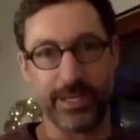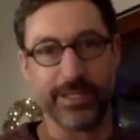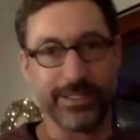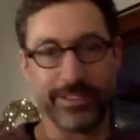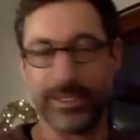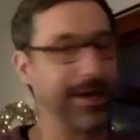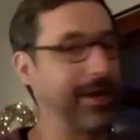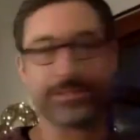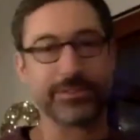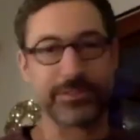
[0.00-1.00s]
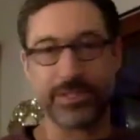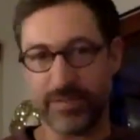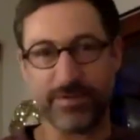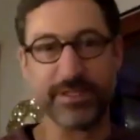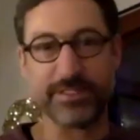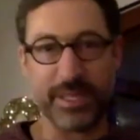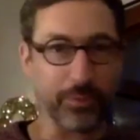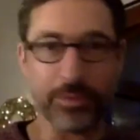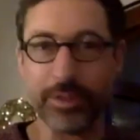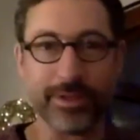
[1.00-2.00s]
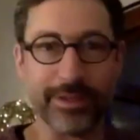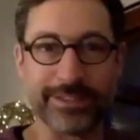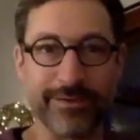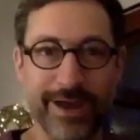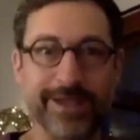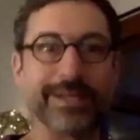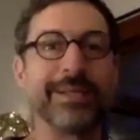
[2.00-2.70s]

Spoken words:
Yeah, I was just trying to give an example, but that's all right.